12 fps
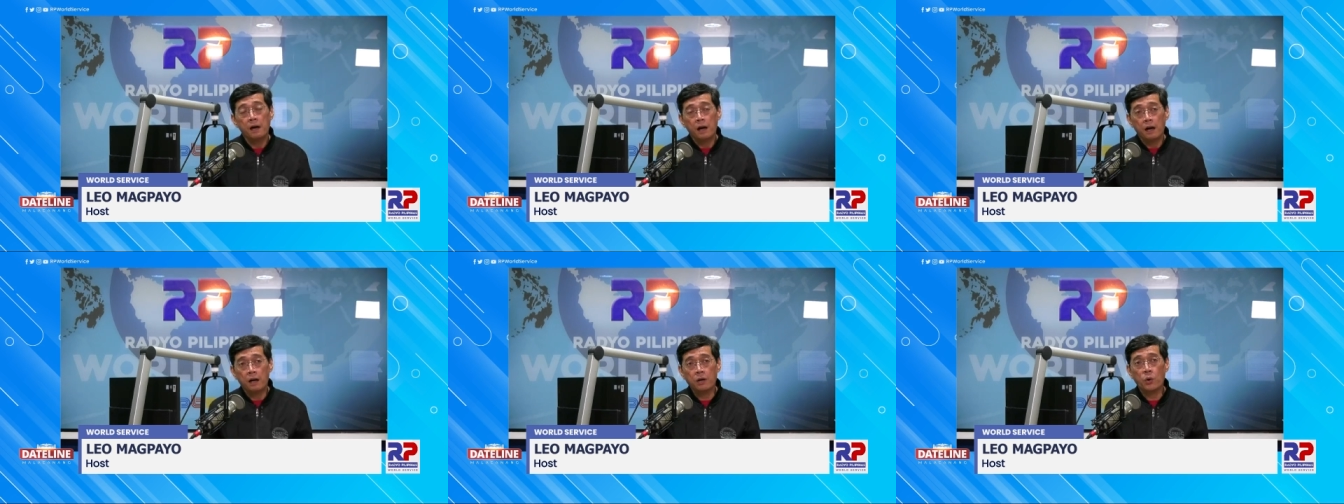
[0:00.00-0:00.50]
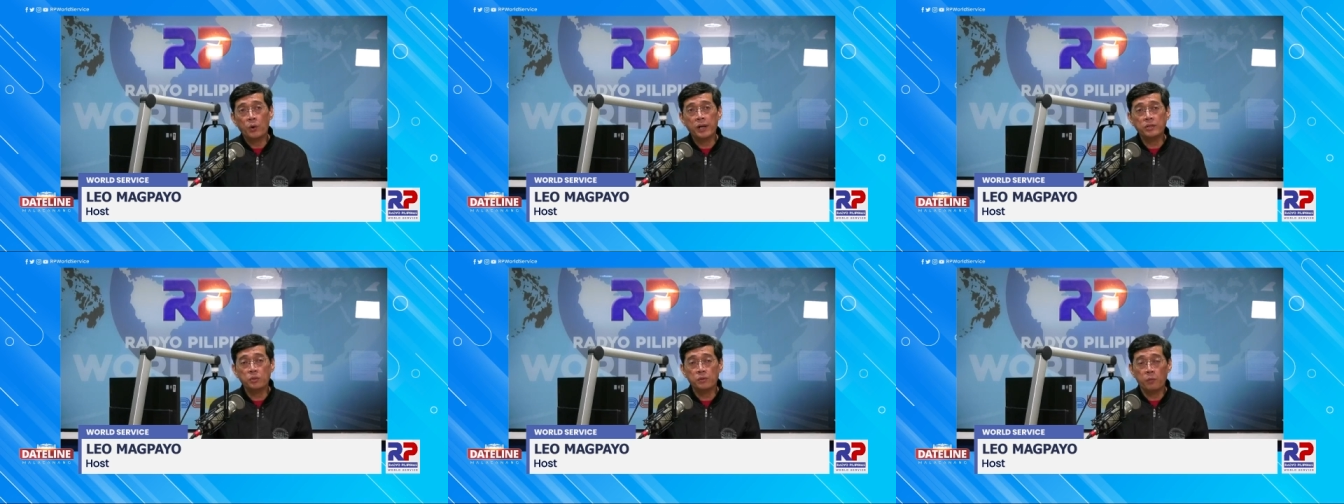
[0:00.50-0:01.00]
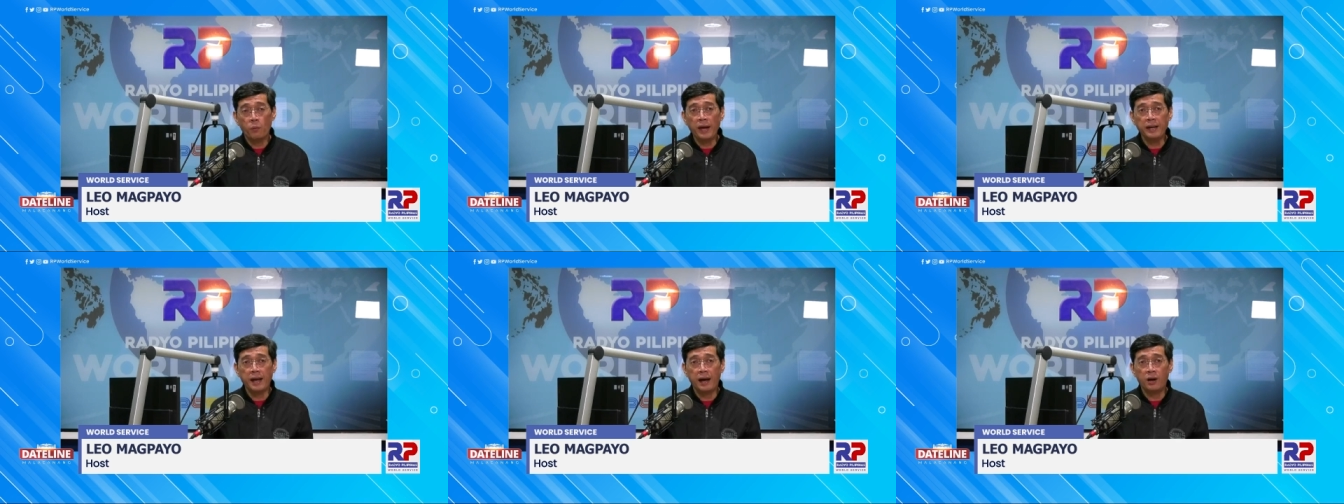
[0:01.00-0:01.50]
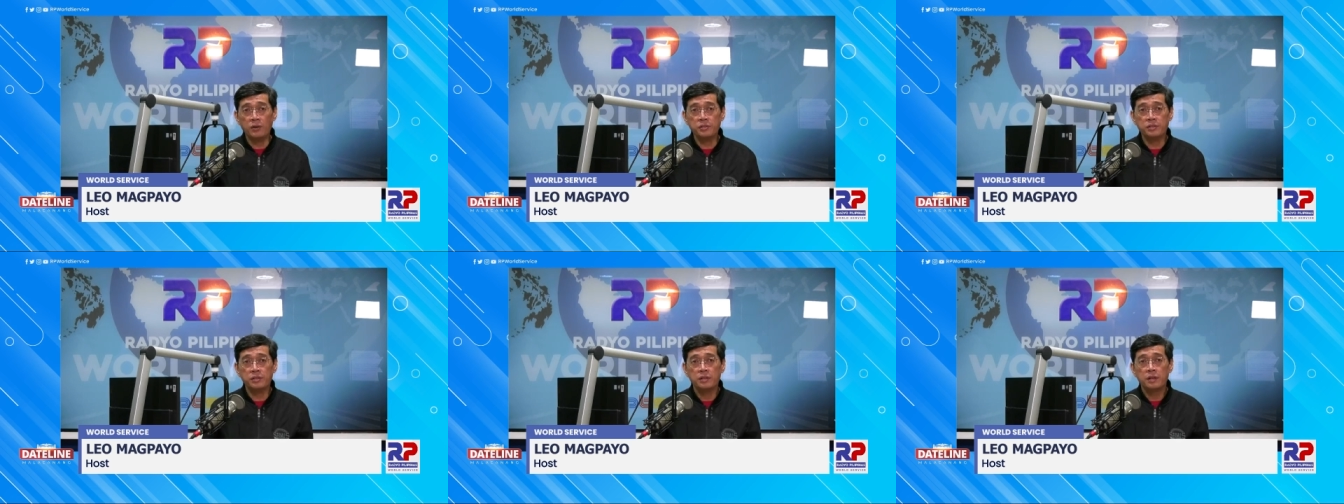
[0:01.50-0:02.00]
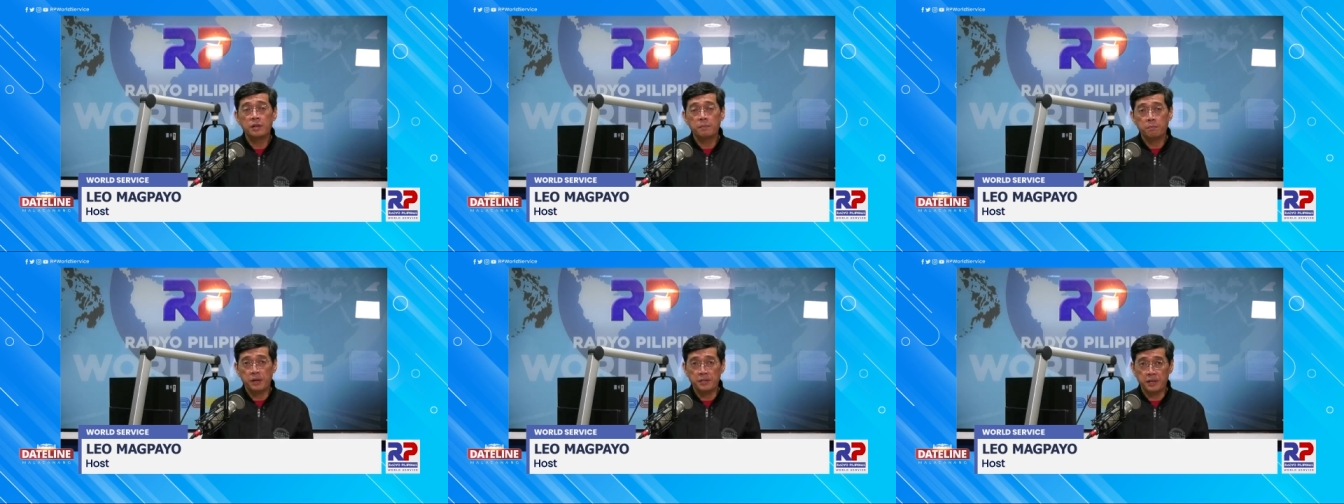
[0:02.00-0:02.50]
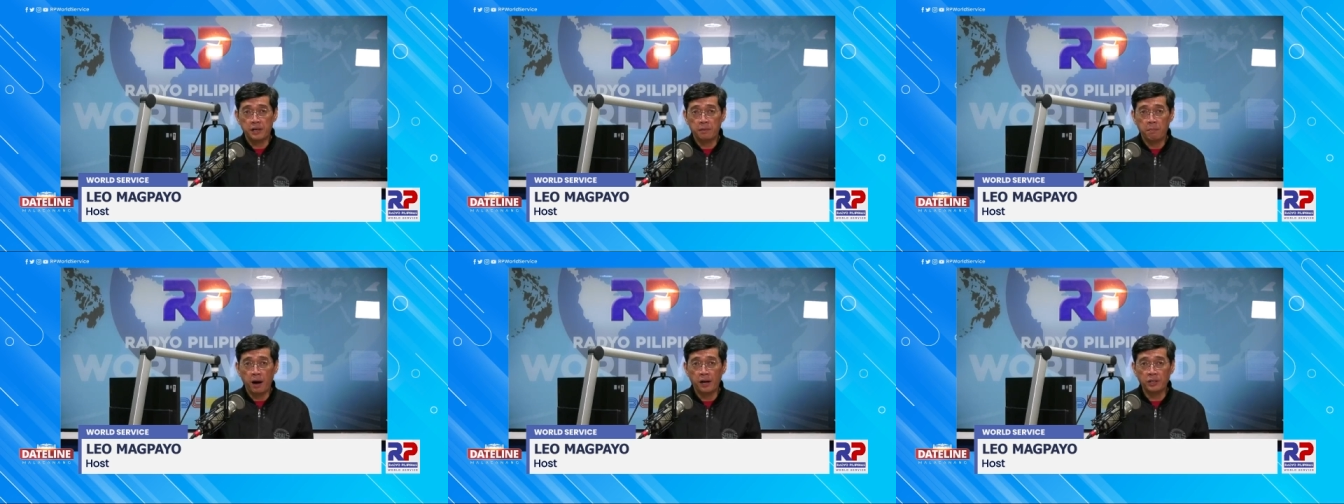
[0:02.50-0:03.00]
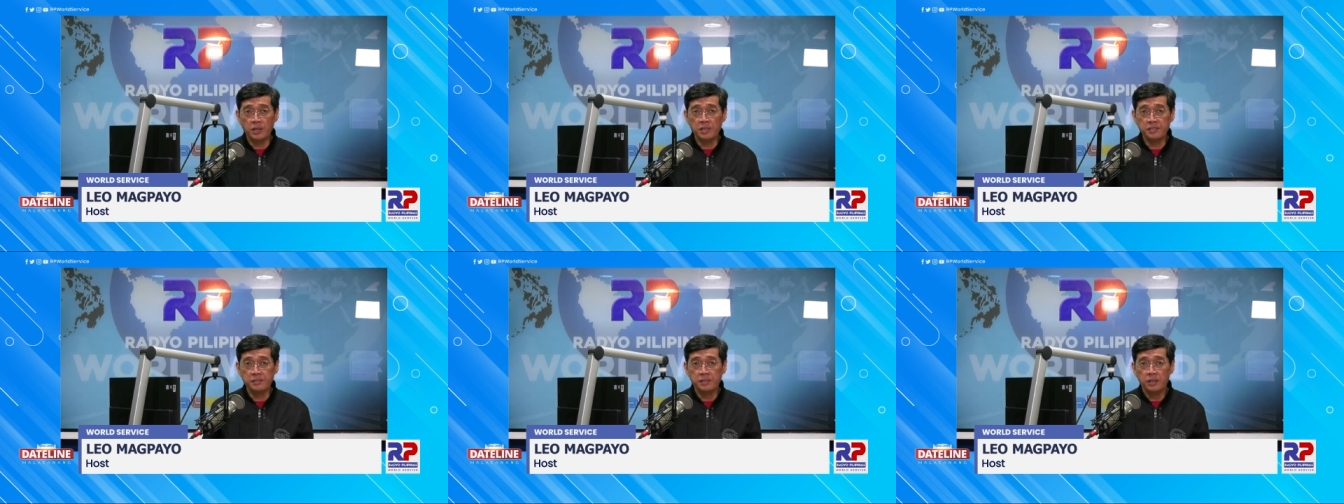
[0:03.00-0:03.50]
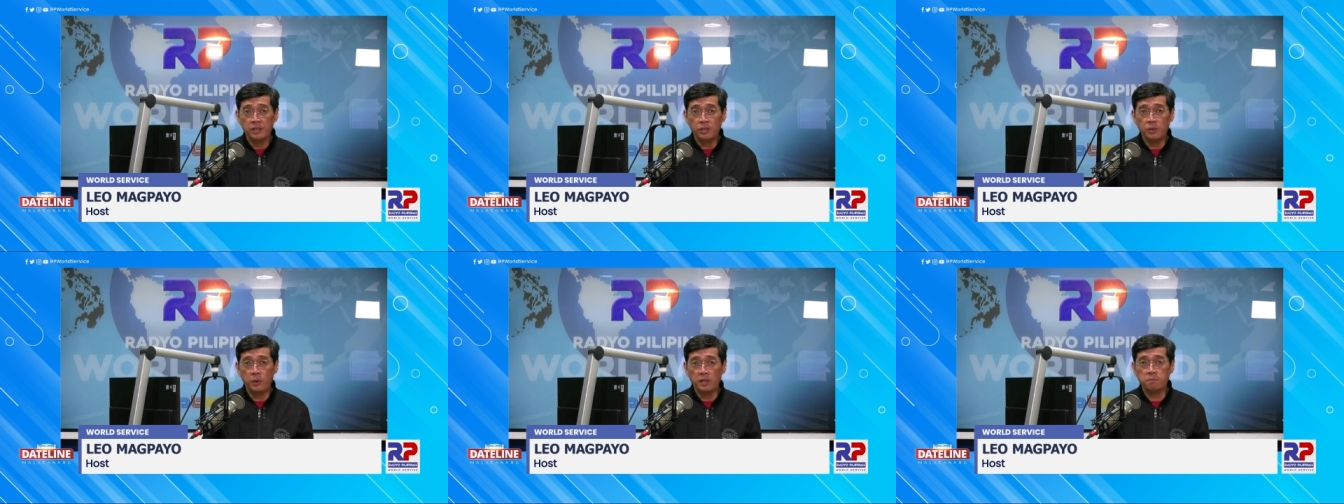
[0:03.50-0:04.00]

According to the White House, President Marcos, U.S.